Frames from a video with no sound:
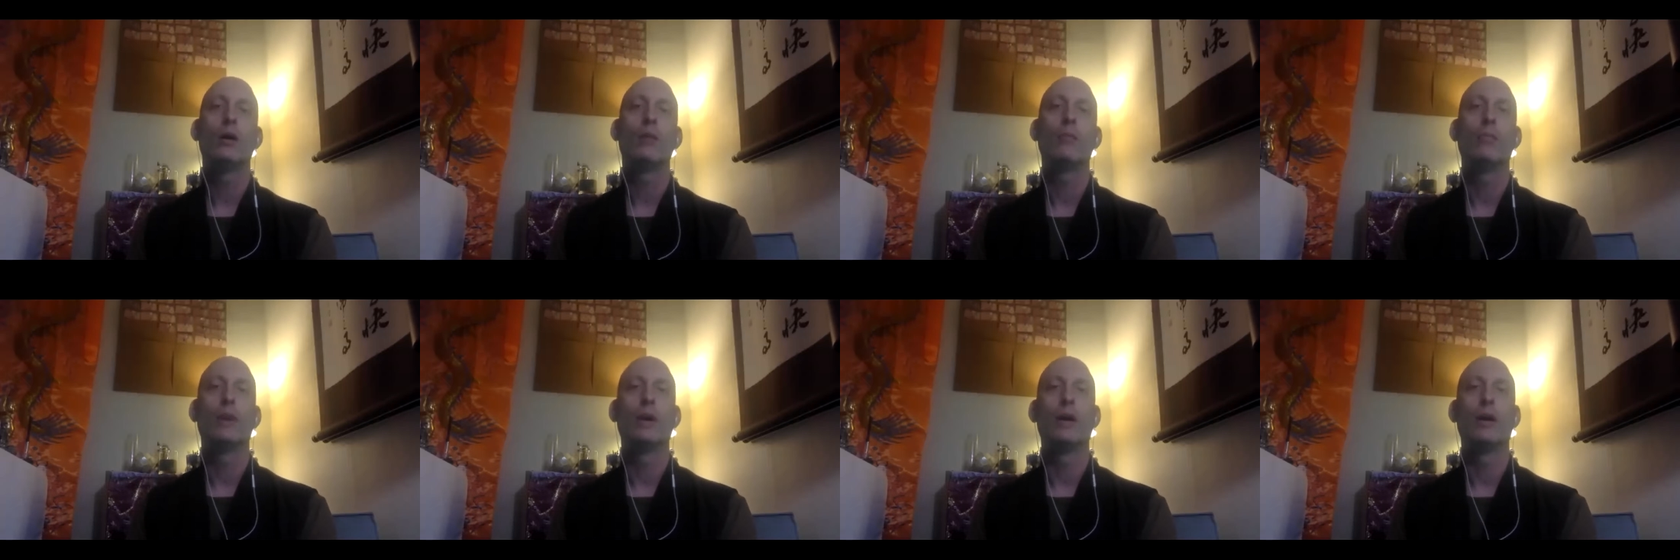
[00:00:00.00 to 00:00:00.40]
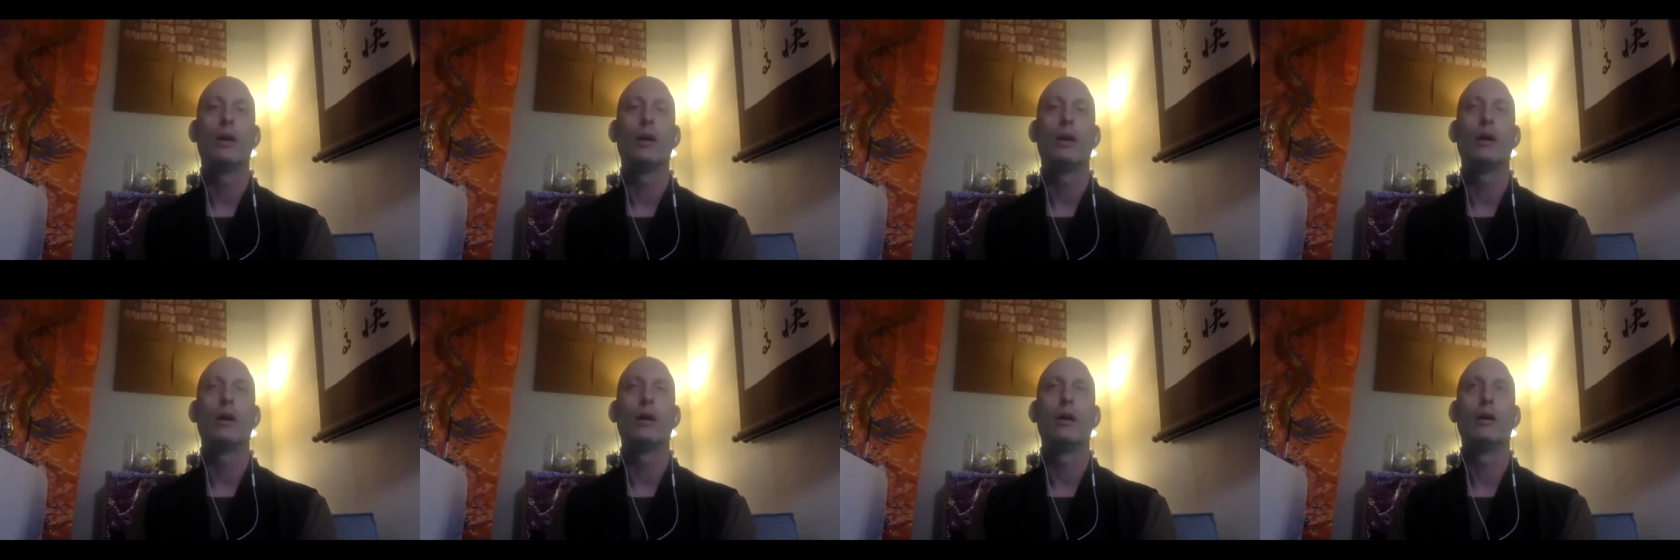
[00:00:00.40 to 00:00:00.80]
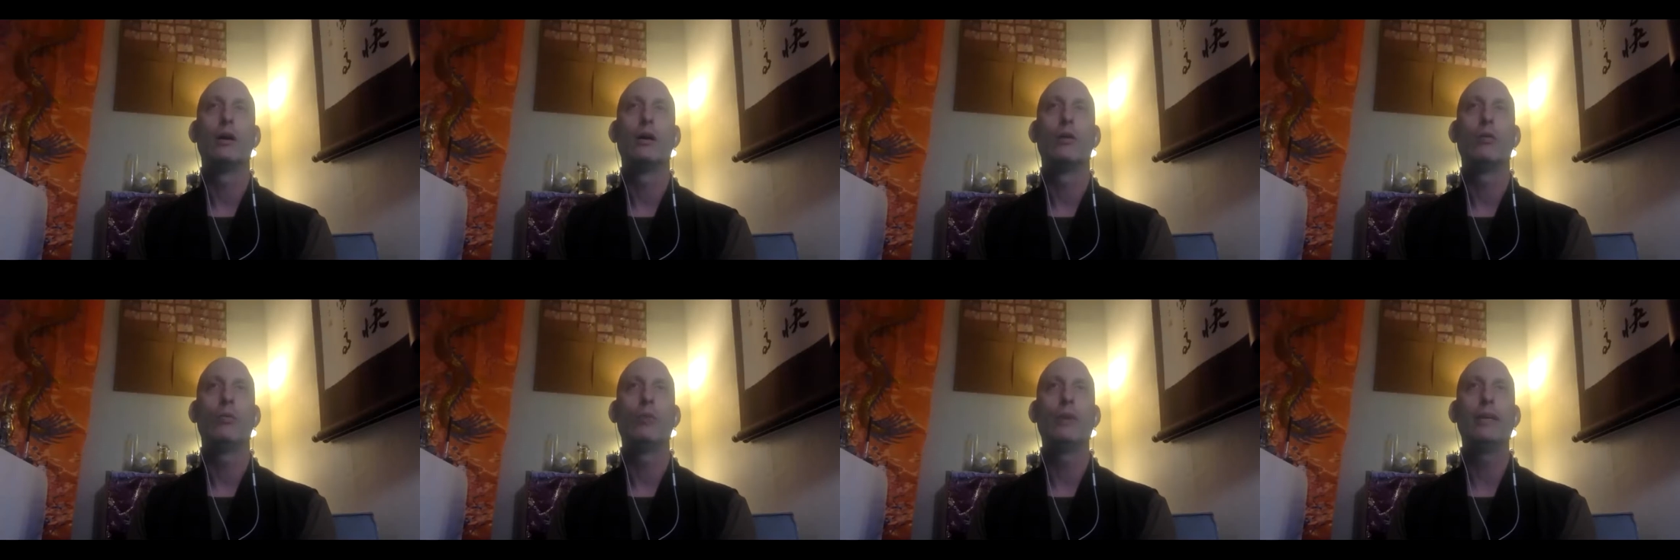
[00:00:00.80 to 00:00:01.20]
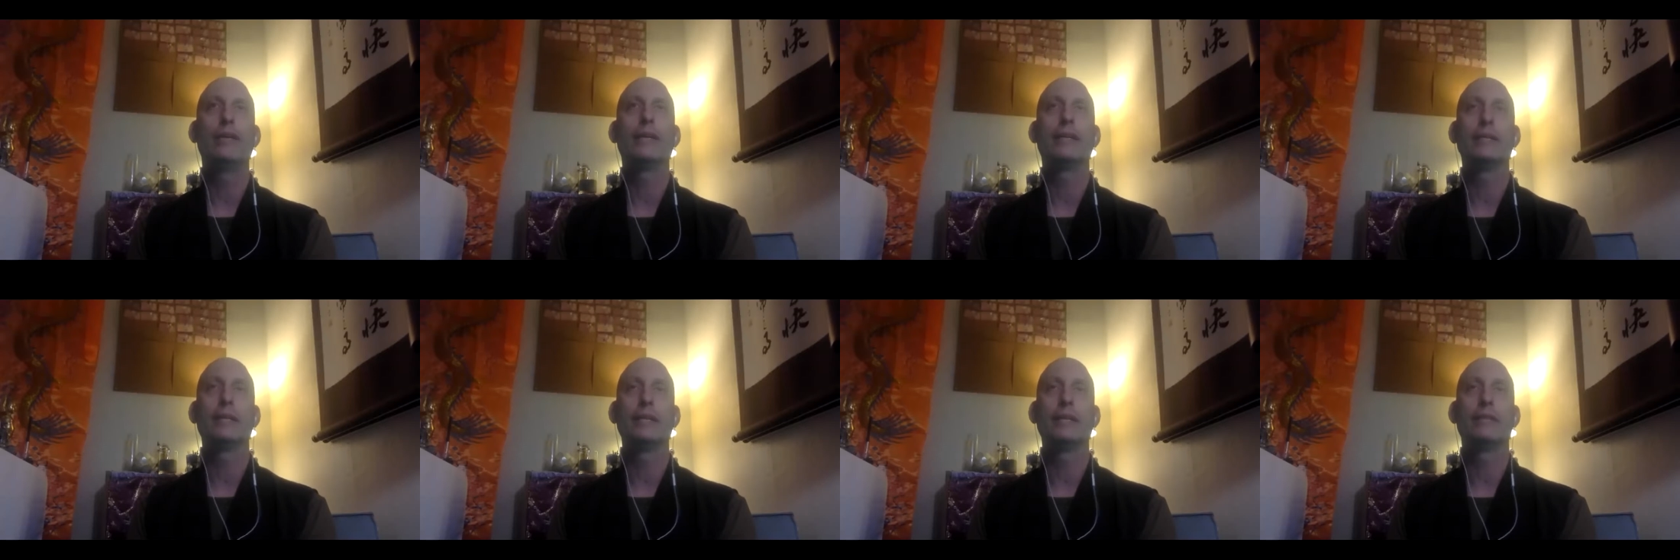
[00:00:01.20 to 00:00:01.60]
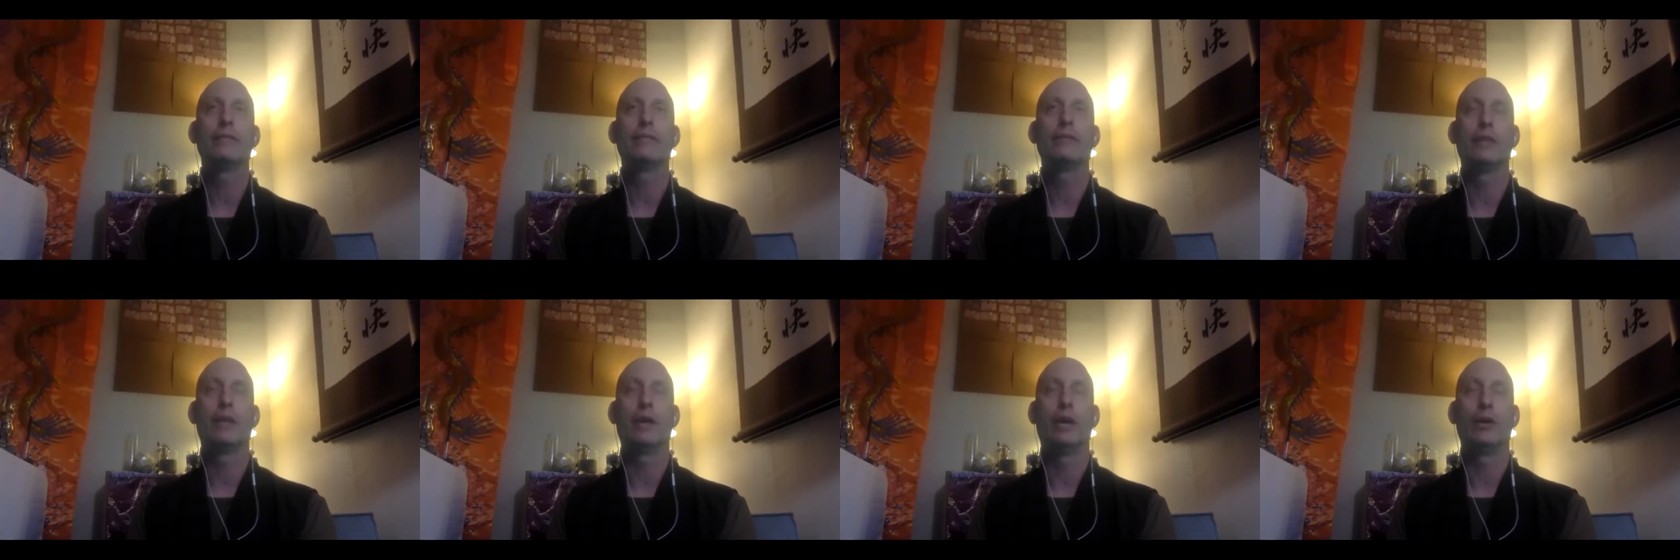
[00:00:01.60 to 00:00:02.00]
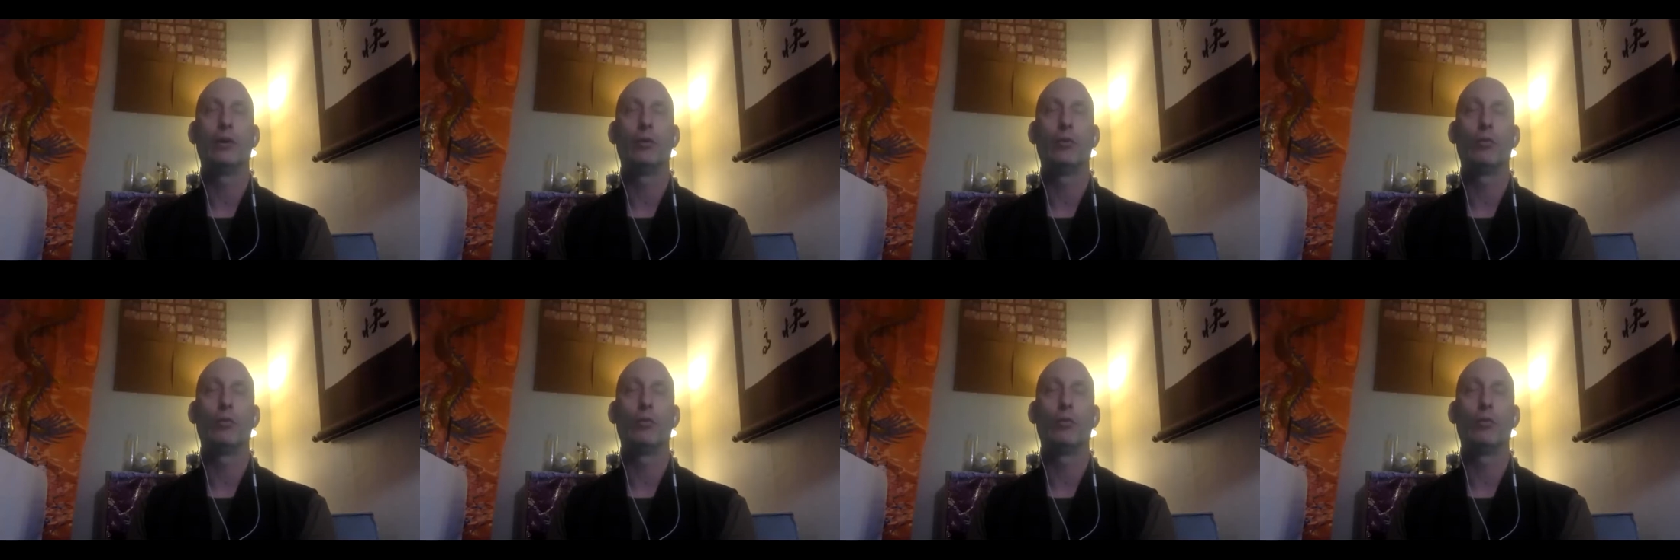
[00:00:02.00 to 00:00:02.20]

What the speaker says: but we can live in a